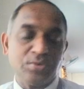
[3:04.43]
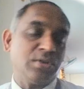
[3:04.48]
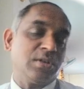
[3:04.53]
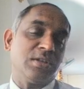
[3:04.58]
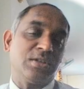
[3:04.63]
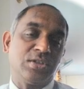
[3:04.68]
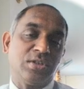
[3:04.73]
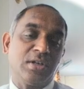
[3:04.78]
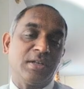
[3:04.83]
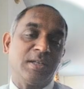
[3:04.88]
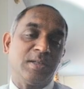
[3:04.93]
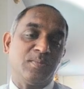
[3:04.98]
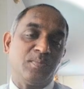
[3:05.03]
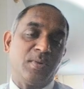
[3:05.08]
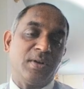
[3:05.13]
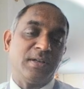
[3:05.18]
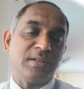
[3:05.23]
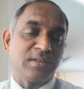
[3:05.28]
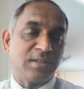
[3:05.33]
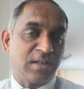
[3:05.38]
or a stockist
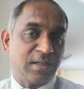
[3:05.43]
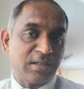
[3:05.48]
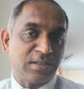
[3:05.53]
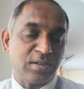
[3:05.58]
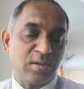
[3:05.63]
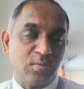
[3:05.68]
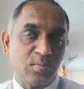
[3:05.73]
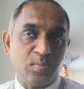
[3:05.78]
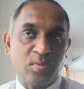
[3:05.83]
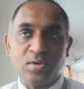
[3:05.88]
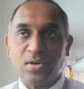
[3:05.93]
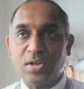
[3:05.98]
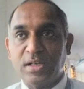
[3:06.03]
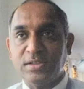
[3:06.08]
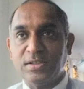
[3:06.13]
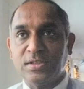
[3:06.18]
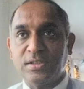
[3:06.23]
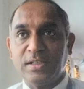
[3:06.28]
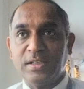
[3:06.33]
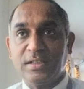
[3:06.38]
point, is called as outbound
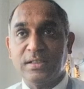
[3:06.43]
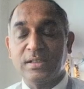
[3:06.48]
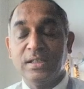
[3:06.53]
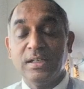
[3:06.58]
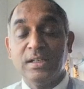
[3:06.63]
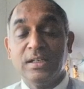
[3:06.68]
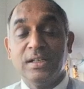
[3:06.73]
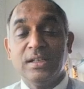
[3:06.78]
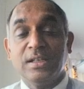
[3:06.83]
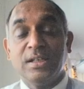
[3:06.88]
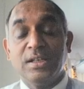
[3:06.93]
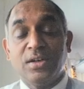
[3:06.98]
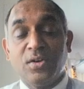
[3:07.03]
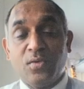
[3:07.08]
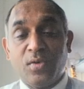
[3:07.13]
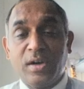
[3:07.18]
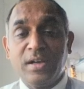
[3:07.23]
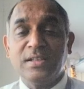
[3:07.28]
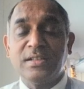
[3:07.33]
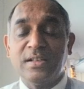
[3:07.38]
logistics.
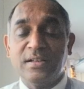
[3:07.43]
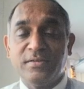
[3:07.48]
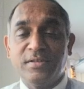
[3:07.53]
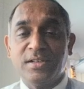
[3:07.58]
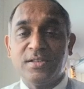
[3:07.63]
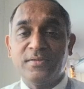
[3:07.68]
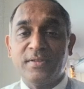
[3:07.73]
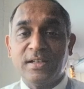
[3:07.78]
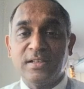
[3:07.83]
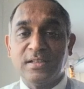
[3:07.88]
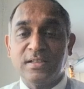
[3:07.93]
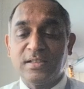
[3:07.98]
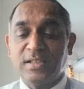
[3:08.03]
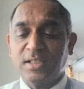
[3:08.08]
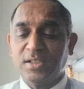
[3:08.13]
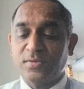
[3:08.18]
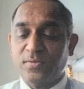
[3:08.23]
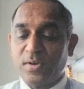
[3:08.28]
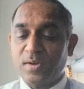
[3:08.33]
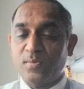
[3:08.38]
What is reverse logistics?
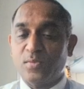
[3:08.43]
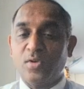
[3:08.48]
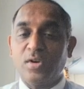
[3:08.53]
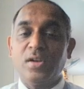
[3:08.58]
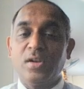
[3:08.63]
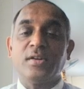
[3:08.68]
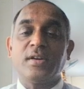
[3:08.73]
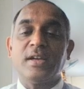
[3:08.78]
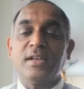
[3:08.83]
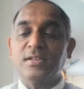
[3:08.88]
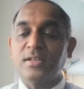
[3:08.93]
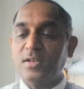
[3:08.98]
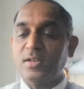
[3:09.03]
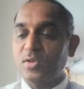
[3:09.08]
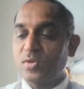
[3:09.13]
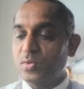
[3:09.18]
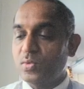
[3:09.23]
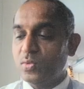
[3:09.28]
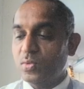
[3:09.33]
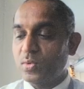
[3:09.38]
From one location
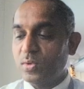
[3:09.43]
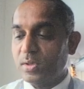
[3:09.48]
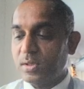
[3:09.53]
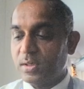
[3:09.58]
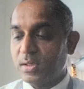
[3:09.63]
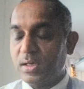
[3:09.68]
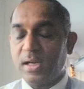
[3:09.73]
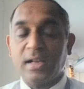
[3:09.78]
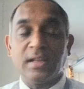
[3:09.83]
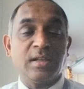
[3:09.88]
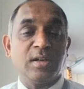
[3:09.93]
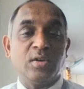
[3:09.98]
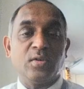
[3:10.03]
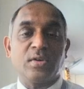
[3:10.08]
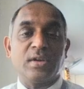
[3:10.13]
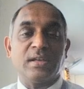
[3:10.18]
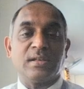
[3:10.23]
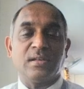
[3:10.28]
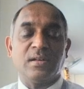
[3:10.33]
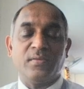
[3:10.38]
to another
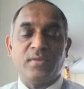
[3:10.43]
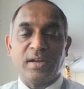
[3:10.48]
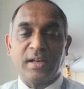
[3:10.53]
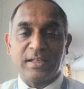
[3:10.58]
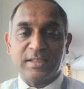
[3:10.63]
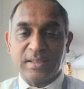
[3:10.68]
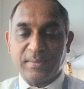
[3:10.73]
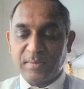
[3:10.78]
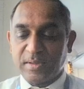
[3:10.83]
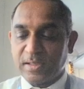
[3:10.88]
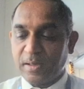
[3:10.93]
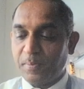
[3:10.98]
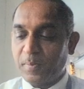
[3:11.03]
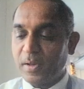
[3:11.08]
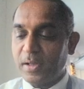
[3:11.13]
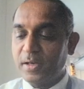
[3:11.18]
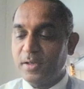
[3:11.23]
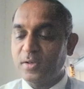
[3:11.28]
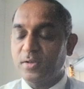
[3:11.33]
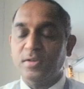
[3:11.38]
location, for example
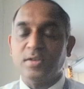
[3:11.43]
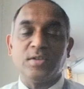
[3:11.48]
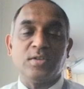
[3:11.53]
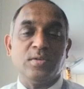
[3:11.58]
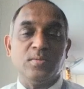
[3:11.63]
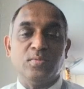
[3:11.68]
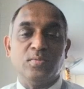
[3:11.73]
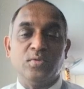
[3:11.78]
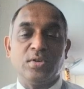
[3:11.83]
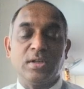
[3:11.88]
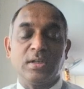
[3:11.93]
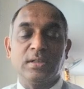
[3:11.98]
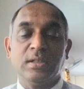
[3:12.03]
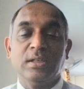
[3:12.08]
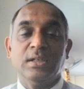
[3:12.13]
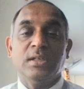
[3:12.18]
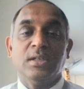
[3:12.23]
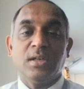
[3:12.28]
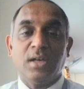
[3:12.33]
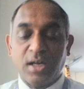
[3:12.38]
supplier to distributor,
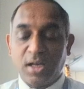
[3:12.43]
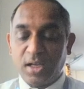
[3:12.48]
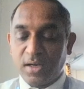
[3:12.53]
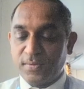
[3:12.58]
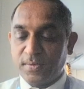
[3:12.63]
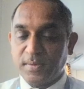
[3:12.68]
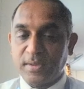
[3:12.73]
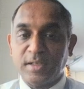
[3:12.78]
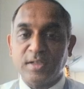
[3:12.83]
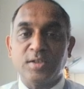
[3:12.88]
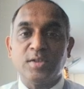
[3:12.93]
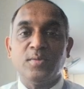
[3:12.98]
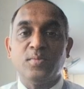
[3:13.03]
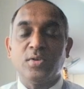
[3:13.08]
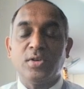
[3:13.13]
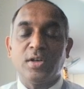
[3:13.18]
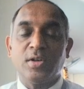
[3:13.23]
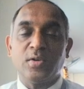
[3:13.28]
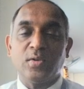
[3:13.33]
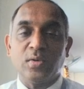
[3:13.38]
or from the
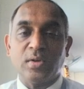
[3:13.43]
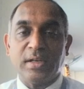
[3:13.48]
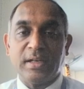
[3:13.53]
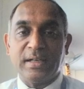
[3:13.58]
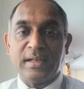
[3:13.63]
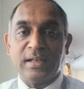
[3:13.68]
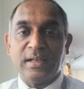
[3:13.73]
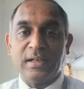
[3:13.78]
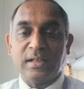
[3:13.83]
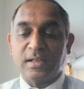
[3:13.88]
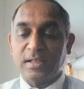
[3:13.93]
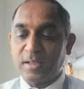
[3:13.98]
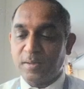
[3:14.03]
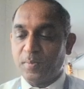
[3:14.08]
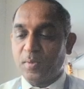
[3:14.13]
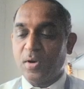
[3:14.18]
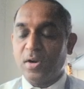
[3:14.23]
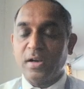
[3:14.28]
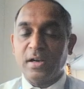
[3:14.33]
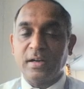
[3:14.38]
distributor to retailer, the
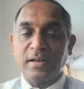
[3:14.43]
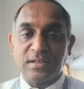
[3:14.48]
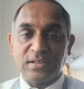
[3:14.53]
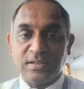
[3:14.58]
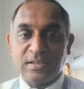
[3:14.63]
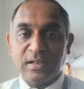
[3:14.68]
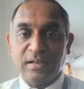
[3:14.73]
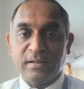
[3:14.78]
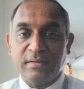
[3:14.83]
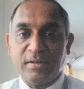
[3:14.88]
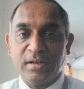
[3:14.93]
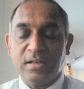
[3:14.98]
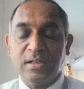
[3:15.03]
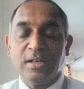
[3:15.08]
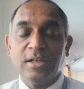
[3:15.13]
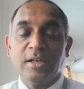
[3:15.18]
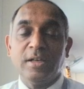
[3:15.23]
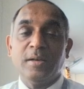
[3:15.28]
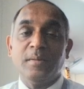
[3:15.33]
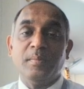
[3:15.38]
product is delivered.
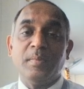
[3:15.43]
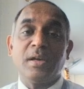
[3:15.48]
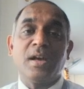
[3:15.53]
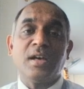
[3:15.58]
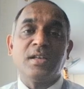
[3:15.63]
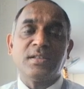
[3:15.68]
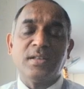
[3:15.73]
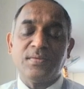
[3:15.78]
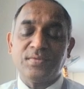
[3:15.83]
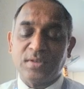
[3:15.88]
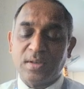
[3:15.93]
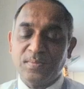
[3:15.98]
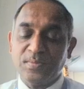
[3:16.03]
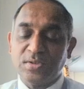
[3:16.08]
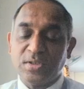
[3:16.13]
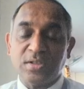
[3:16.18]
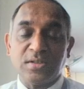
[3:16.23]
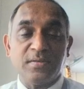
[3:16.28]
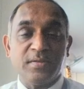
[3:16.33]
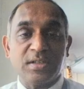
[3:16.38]
Because of some
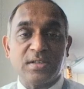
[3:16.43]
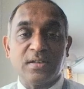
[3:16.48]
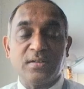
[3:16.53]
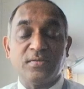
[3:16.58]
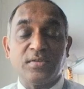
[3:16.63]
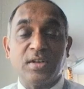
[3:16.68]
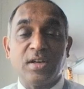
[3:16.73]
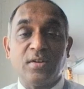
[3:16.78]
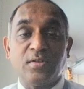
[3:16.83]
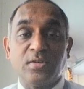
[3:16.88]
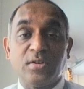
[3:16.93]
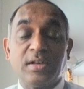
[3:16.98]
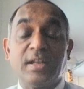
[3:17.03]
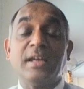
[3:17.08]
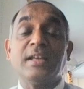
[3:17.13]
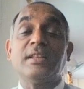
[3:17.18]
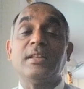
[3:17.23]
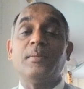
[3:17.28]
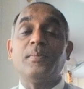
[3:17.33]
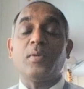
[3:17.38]
situation, we have to
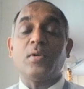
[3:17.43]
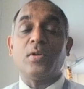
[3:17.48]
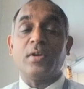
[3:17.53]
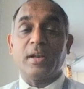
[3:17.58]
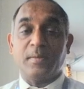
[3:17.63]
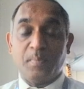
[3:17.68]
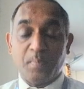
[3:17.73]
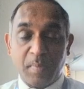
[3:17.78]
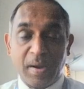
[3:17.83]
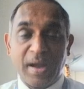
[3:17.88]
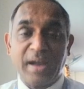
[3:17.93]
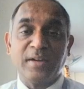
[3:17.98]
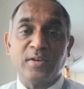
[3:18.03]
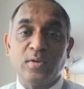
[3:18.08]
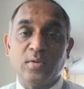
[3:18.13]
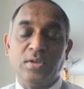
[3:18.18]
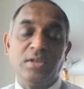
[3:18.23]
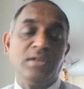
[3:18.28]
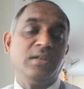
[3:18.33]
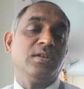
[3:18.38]
take the product back to
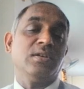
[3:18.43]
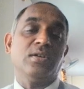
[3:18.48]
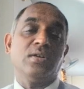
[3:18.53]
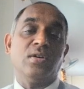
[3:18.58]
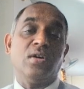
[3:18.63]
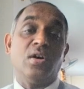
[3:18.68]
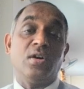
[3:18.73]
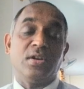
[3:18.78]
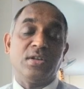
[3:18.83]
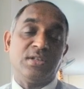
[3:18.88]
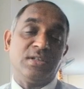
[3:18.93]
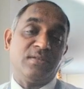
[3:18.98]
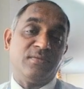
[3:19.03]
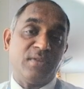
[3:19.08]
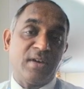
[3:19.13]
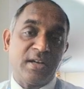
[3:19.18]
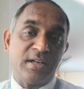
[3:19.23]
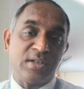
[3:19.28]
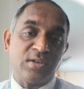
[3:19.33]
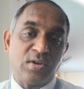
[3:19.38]
the origin
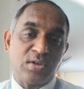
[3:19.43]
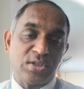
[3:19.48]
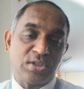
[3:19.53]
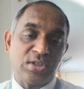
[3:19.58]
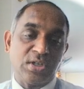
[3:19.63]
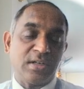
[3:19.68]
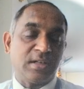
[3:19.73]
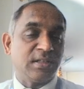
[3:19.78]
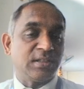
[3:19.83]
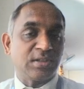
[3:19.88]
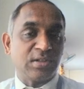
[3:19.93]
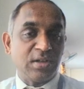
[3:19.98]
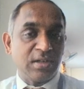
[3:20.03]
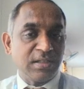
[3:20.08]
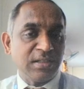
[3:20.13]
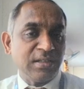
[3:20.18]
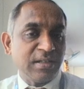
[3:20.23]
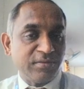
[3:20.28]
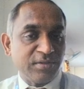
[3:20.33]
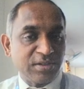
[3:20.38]
where it got started. It's called as
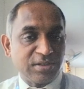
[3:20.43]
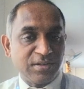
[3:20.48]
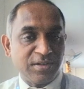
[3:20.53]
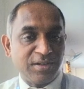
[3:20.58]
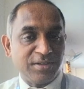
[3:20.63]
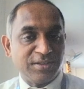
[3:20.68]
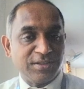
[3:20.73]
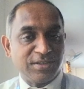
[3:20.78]
reverse logistics.